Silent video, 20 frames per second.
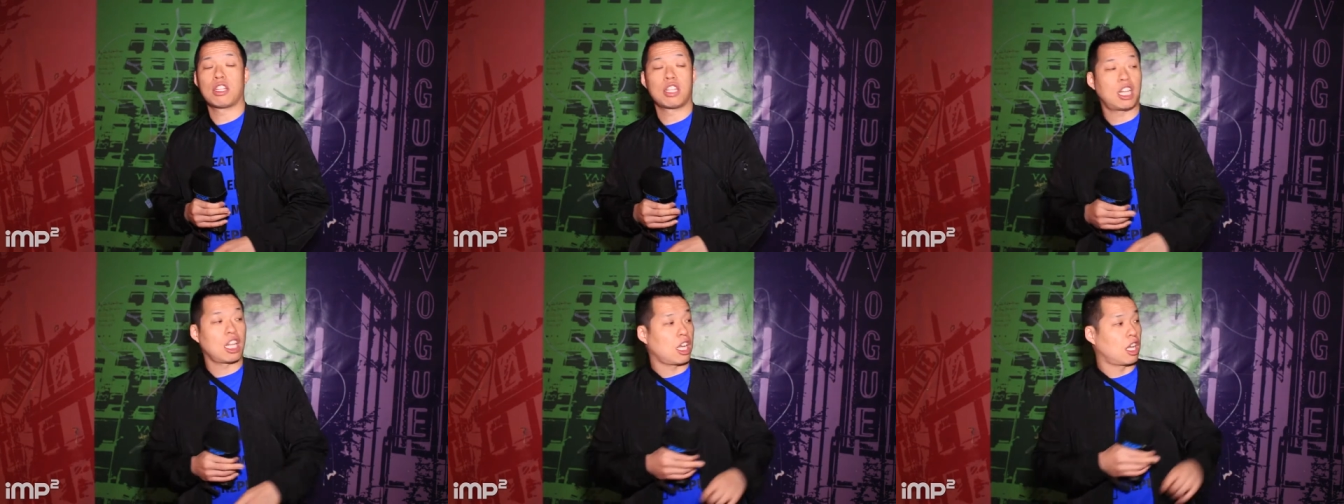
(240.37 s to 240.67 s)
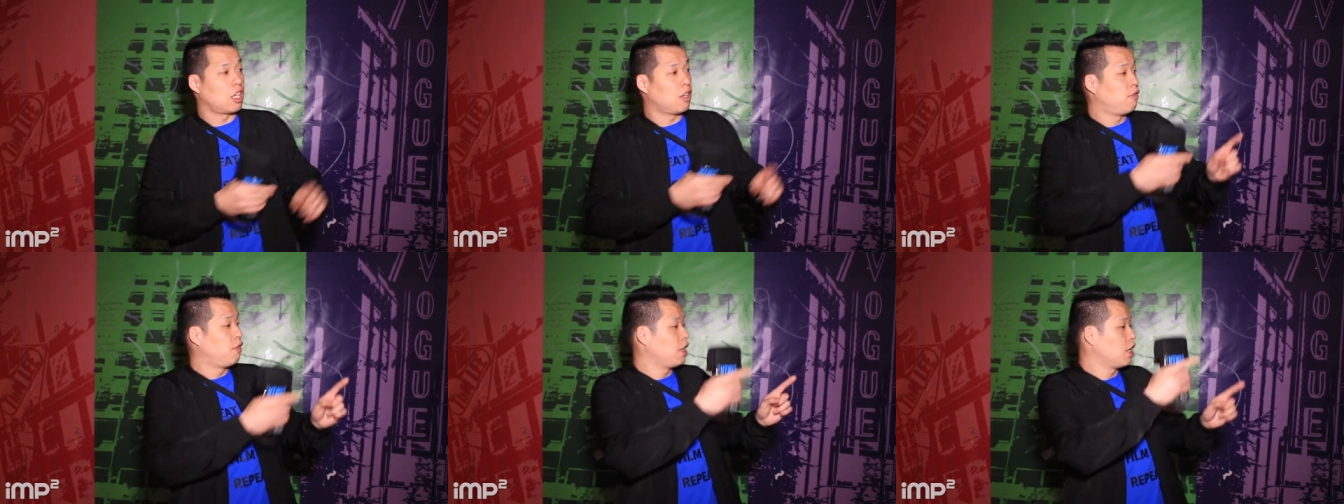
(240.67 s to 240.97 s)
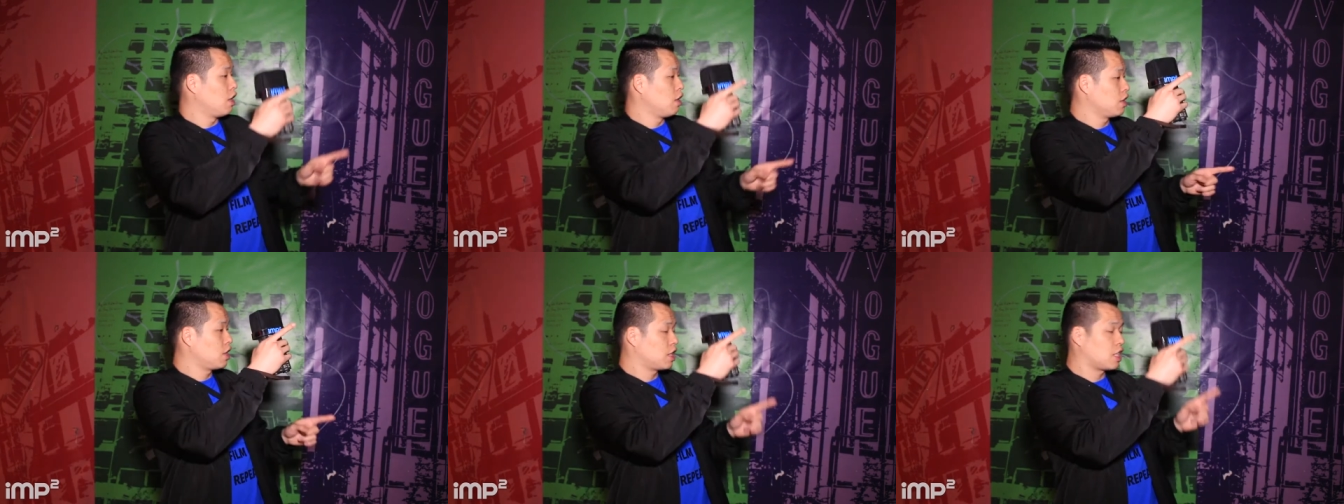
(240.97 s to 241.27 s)
to click on the
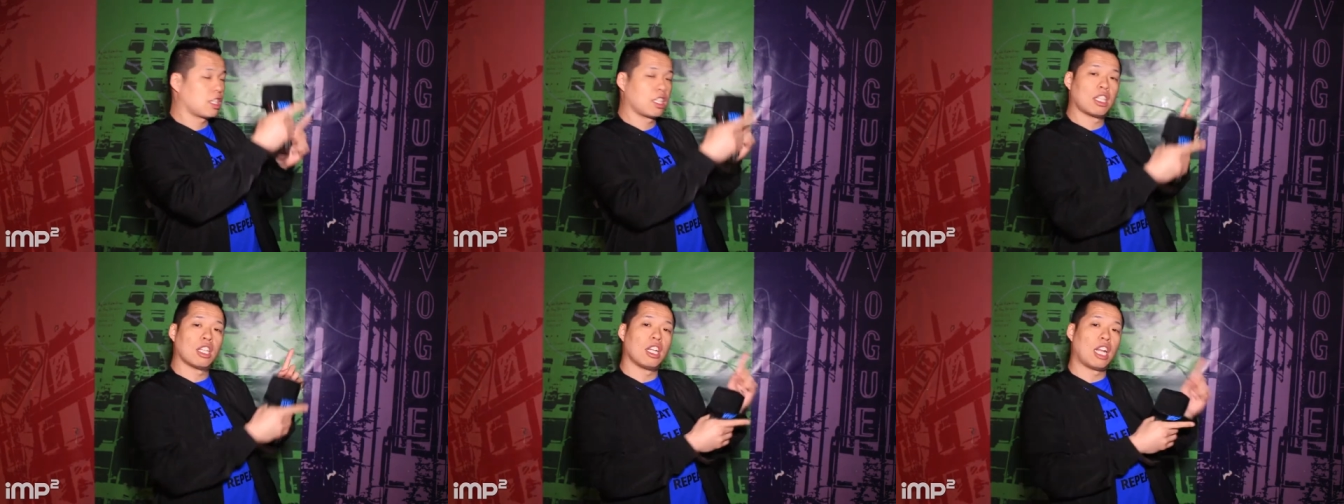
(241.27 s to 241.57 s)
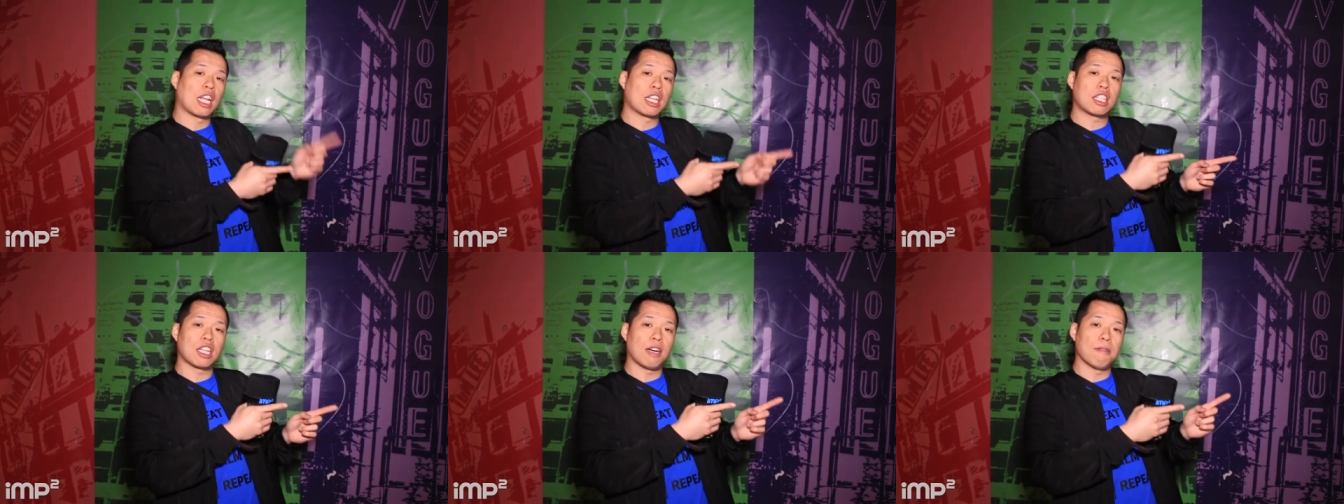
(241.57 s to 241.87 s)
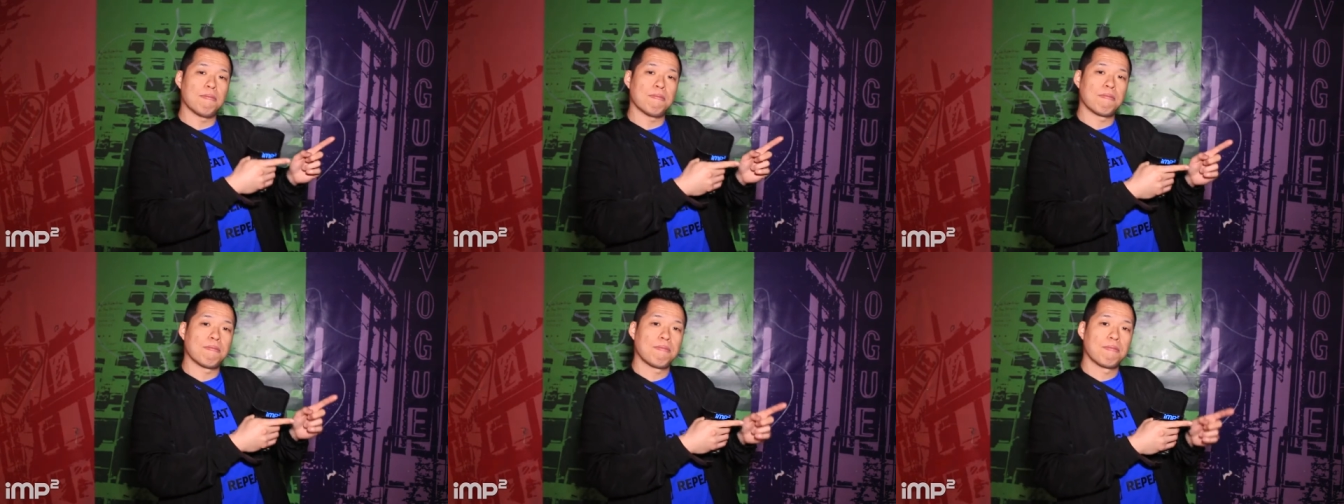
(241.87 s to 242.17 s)
videos linked up.
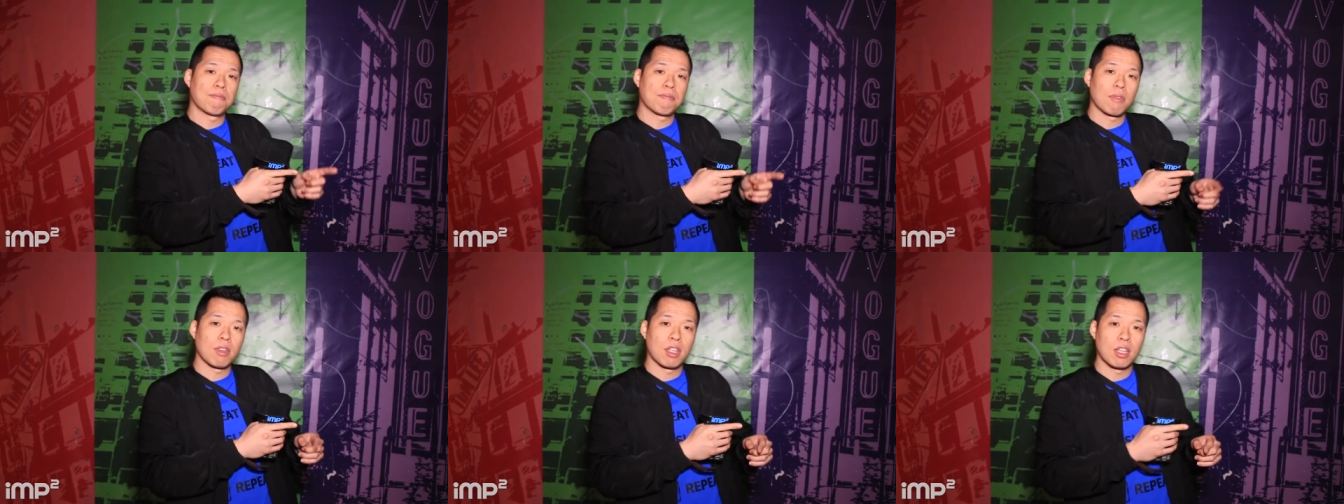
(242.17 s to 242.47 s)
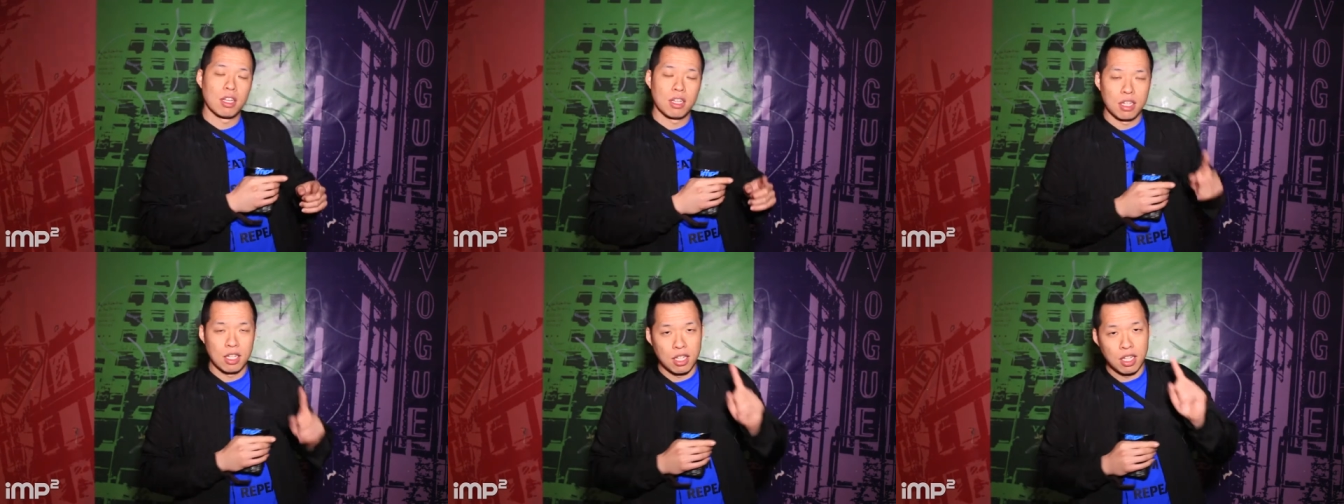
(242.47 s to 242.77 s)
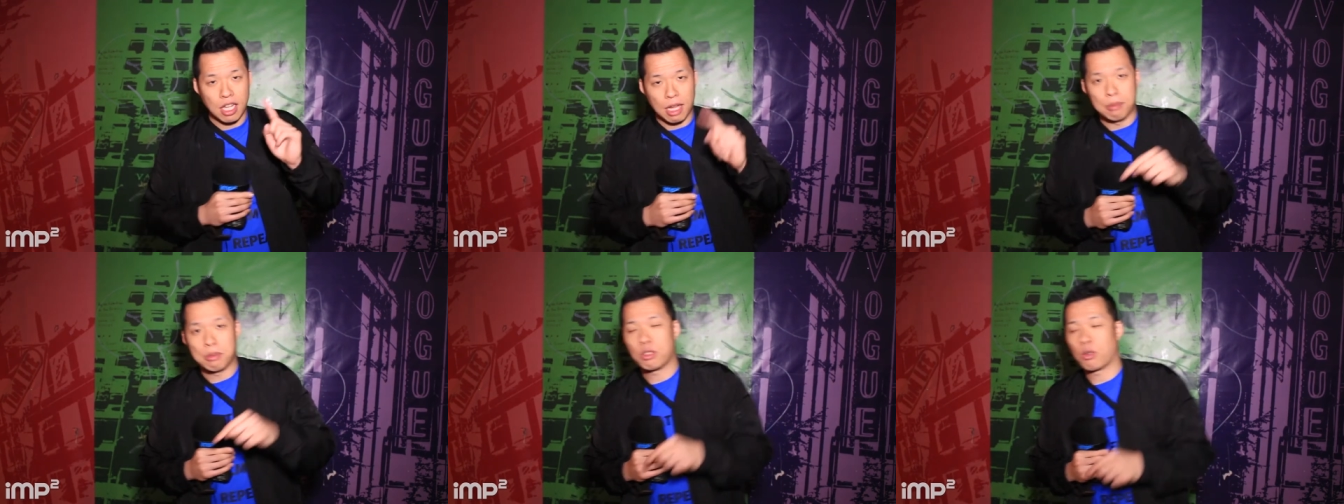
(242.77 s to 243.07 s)

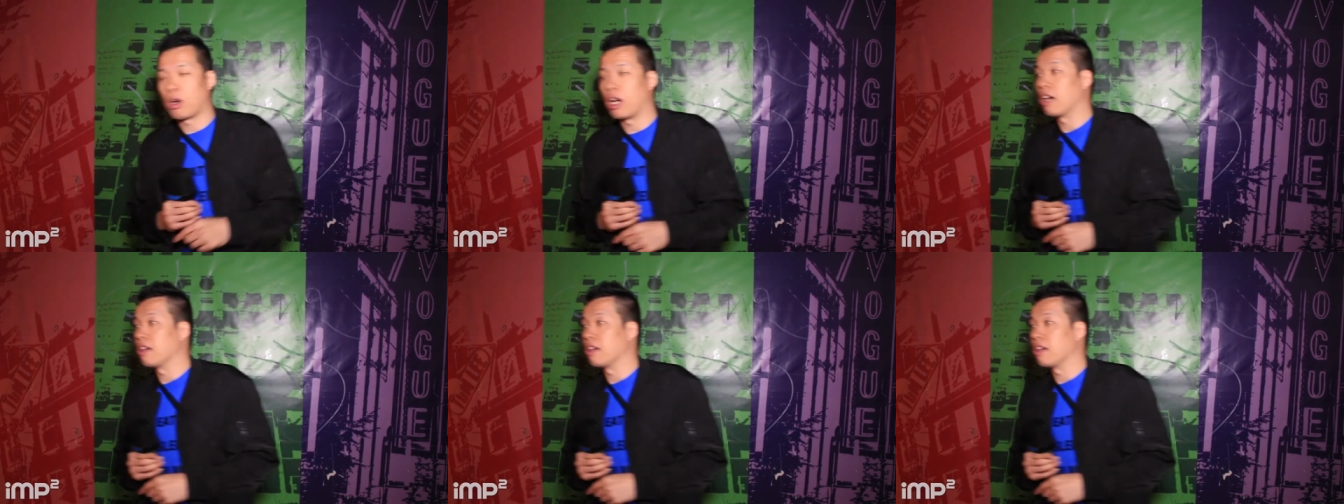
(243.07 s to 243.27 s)
Imp Square